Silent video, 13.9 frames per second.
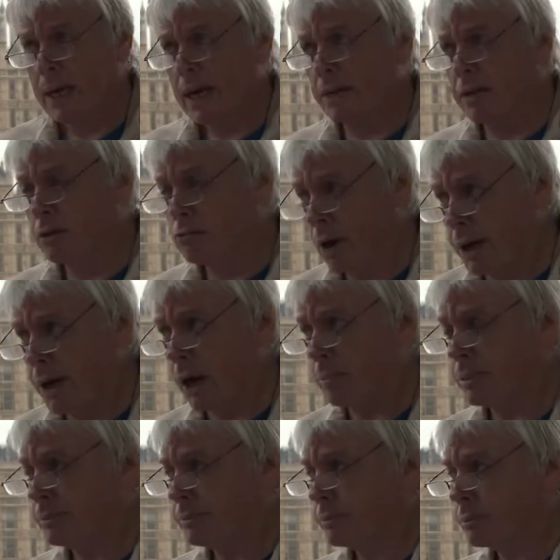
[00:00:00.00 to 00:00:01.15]
in the run-up
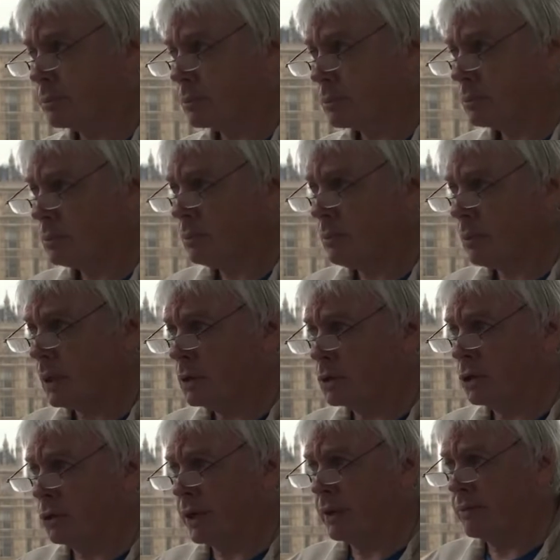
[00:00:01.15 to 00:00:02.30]

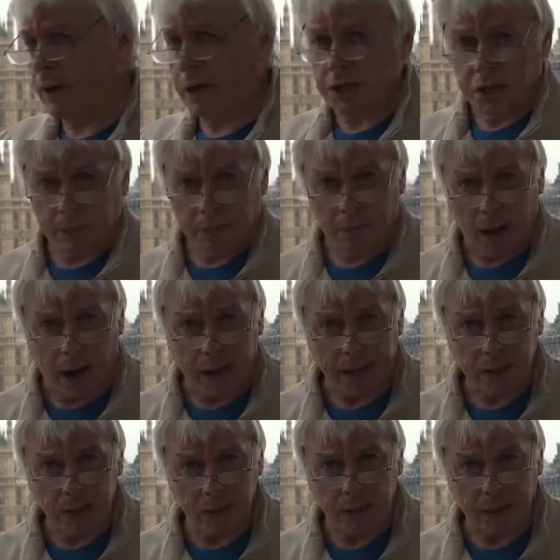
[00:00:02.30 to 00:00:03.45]
to the invasion of Iraq
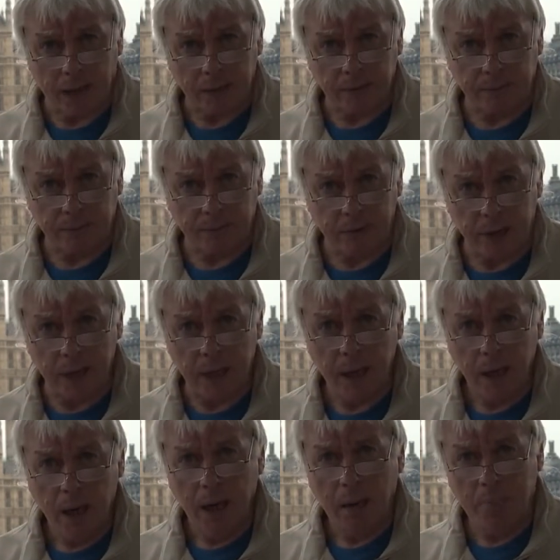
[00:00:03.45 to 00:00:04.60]
in 2003,
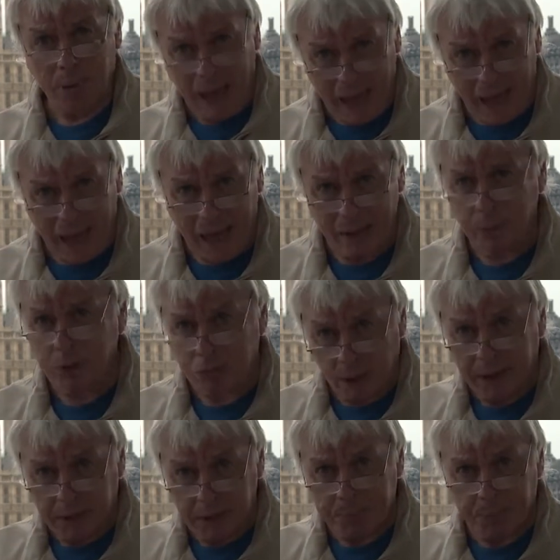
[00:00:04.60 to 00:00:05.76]
Blair was
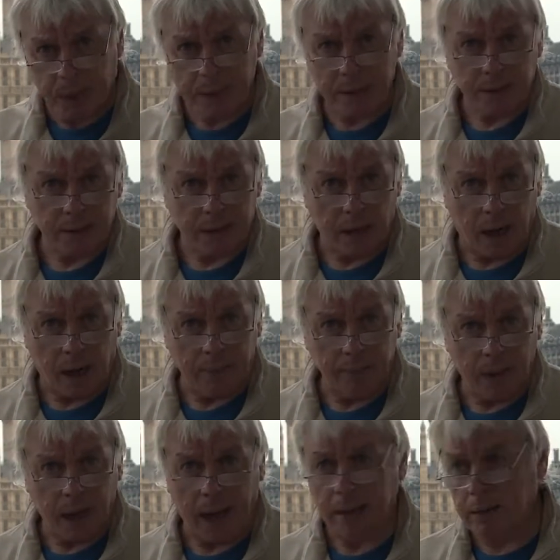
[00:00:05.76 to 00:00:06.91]
running this place at the time,
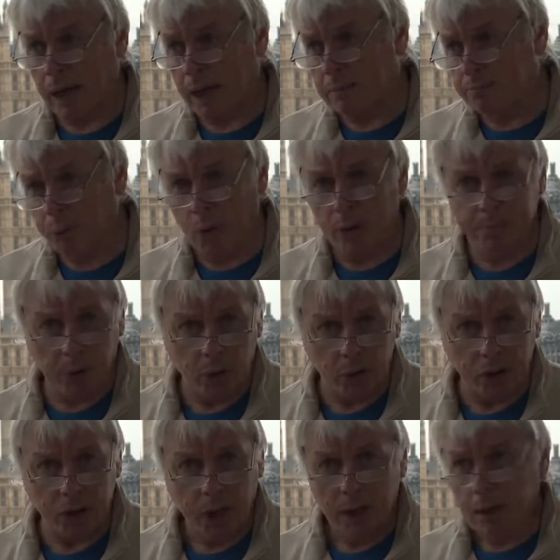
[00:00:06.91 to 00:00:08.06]
and boy
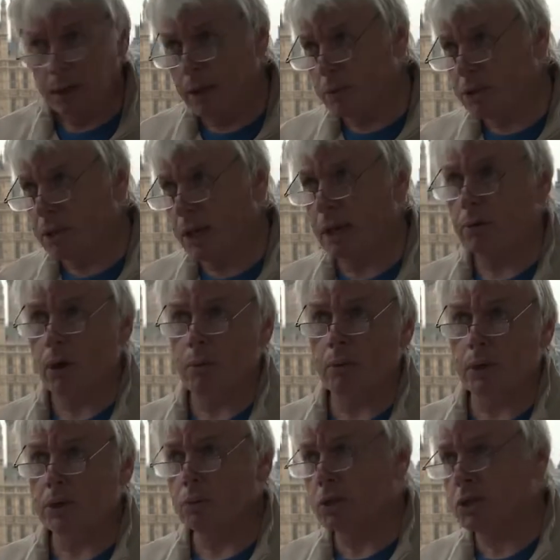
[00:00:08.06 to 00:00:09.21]
Bush, they were saying, well,
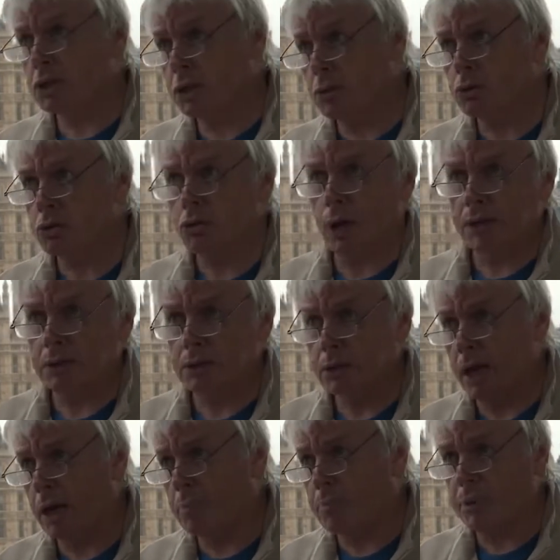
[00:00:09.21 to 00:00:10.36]
we're still trying to
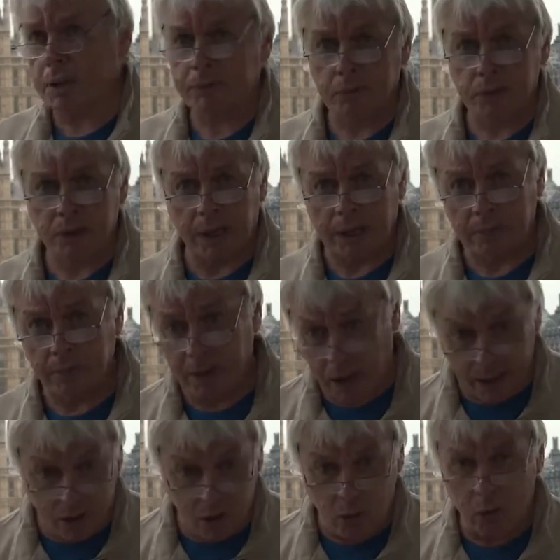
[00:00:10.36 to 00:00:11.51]
get a peaceful settlement.
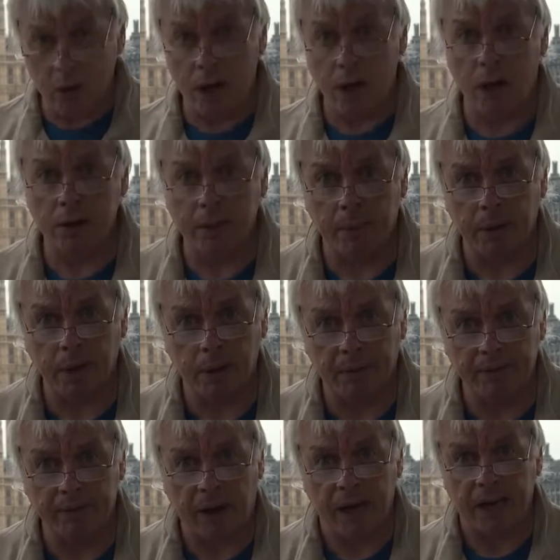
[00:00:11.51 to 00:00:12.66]
And knew all along they were going to
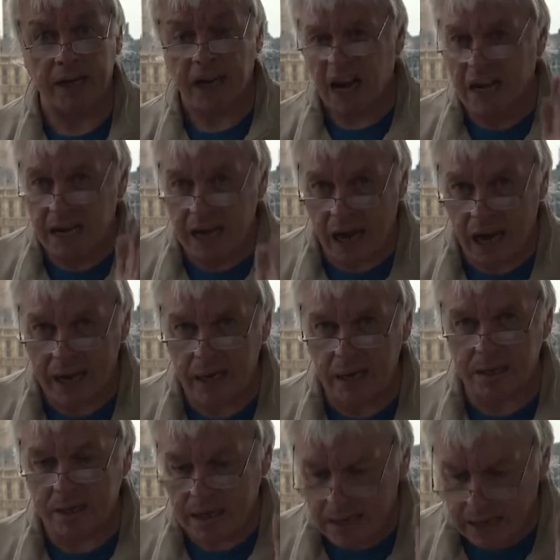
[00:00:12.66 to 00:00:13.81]
invade.
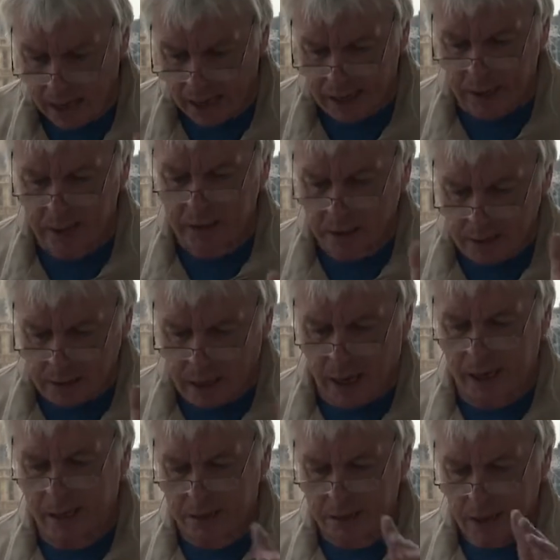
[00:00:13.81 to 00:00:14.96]
Liars, liars,
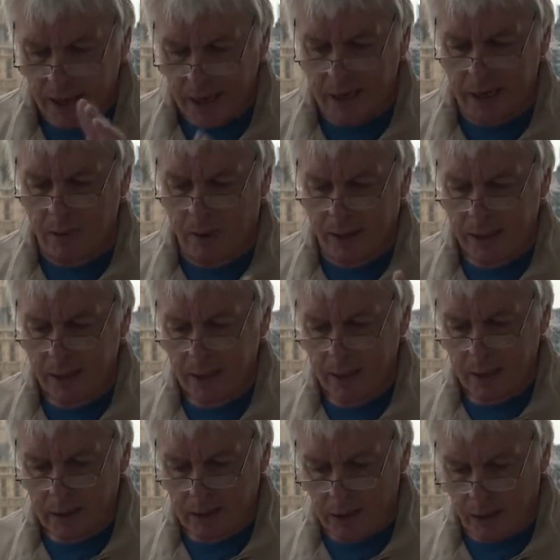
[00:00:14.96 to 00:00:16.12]
liars. Anyway,
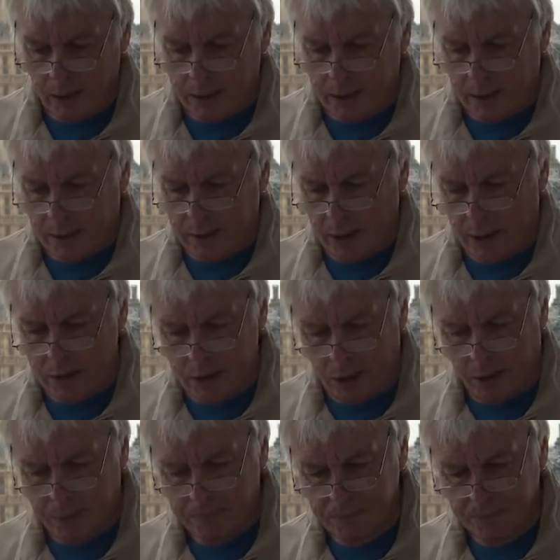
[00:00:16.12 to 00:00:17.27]
Clark goes
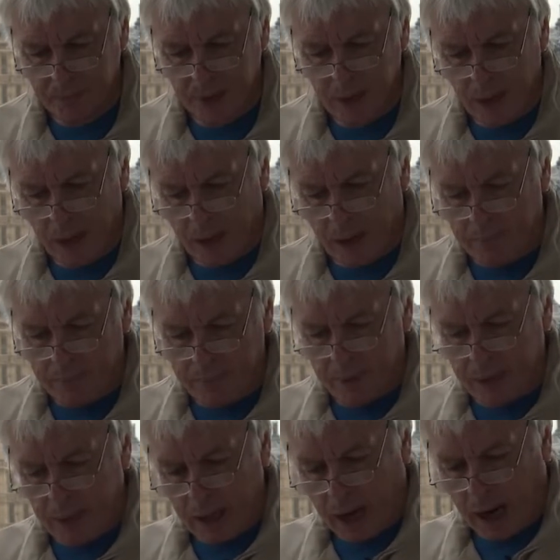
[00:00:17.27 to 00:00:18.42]
on.
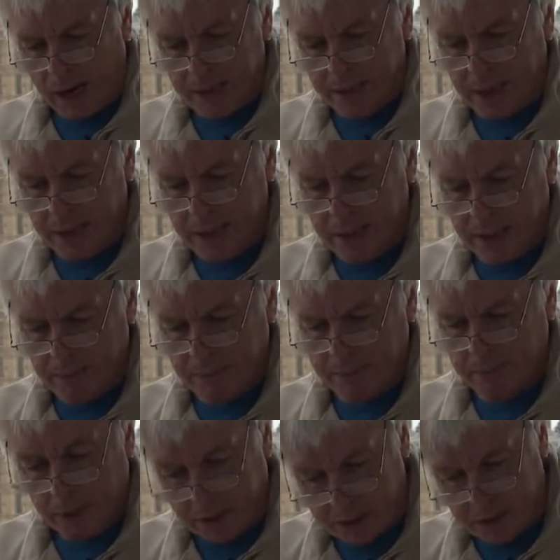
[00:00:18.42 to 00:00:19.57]
I said,
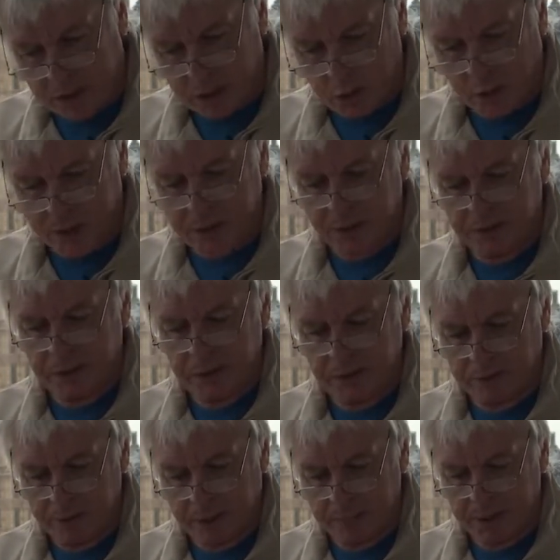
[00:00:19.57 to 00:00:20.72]
this is the 20th
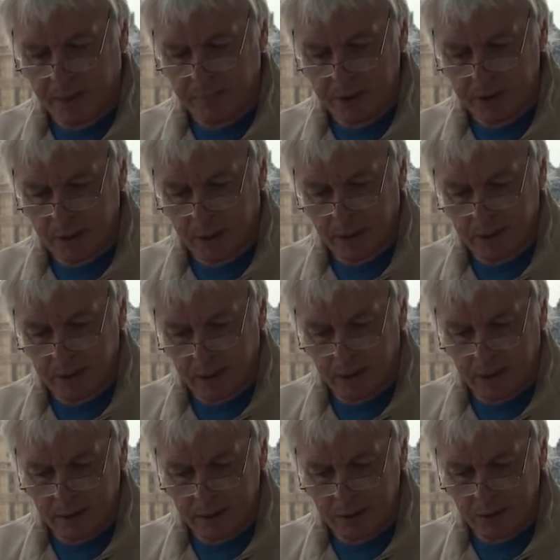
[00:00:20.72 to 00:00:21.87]
of September
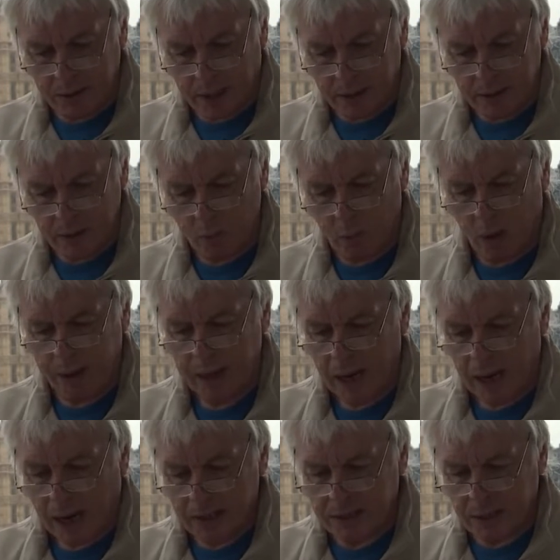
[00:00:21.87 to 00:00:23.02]
2001,
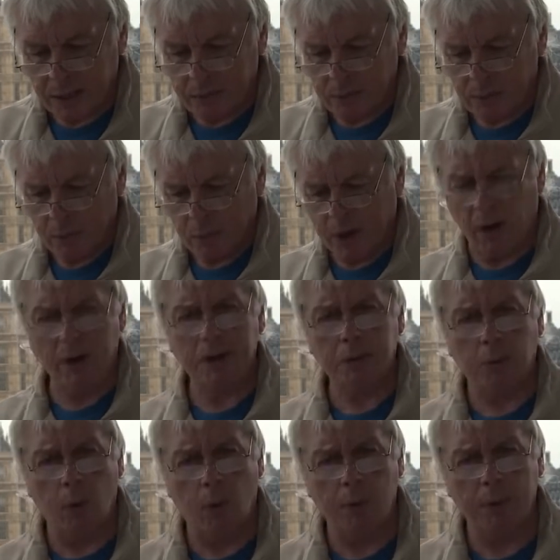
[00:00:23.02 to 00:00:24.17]
I said, we're going to
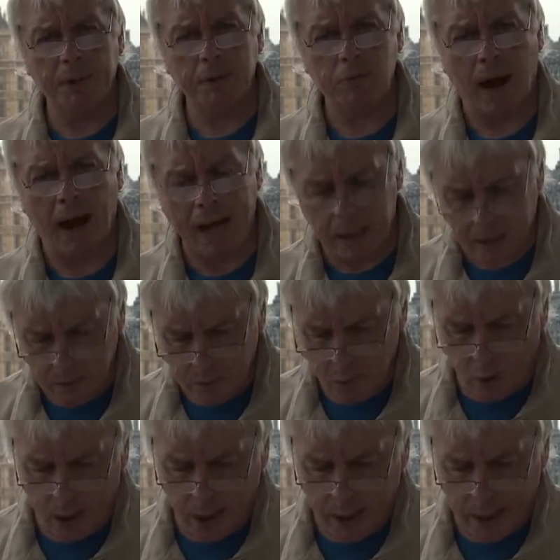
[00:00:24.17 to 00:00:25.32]
war with Iraq?
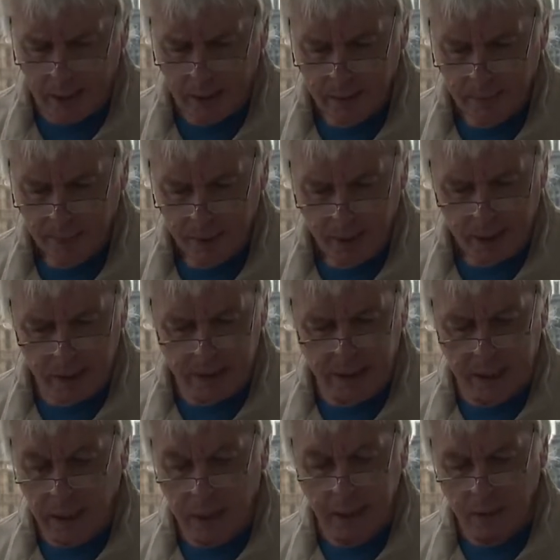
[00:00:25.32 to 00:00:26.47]
Why? He
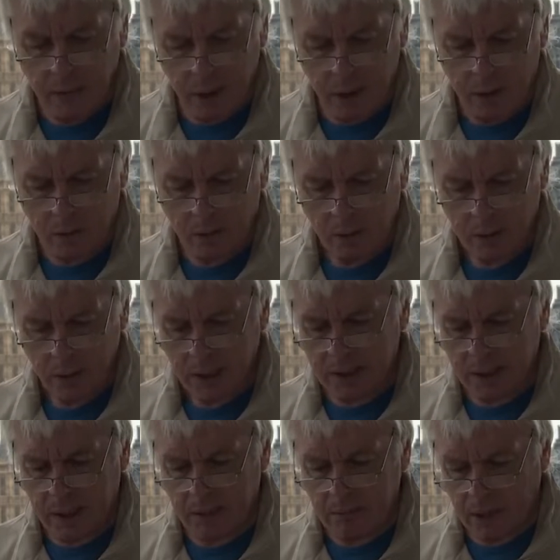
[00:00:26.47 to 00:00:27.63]
said, I don't know. He
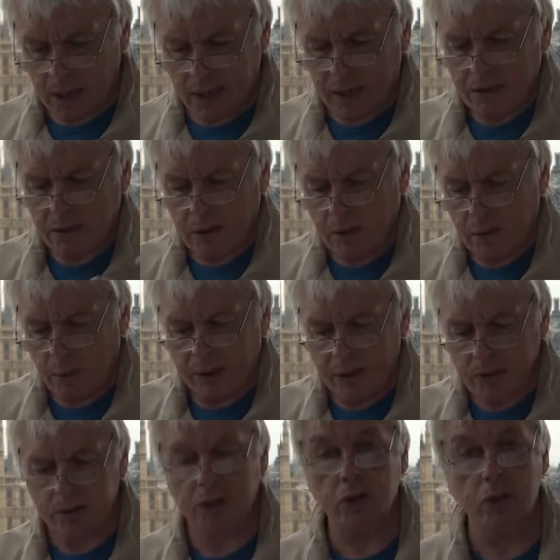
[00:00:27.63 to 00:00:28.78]
said, I guess they don't know what
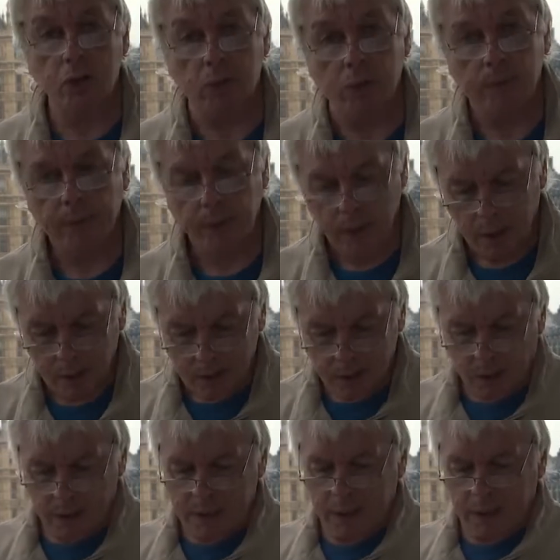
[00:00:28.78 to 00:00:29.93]
else to do.
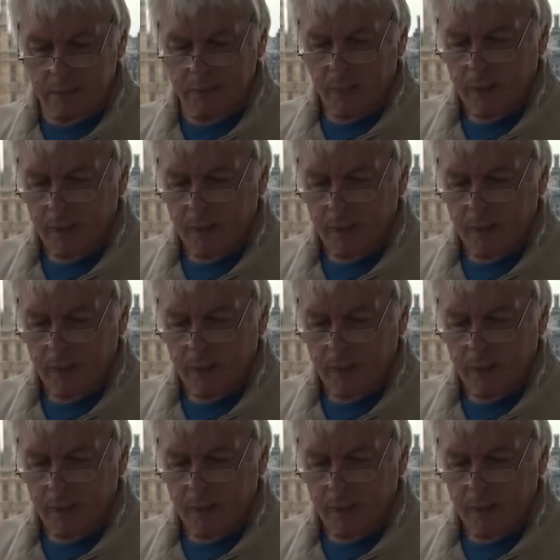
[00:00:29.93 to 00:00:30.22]
So I said,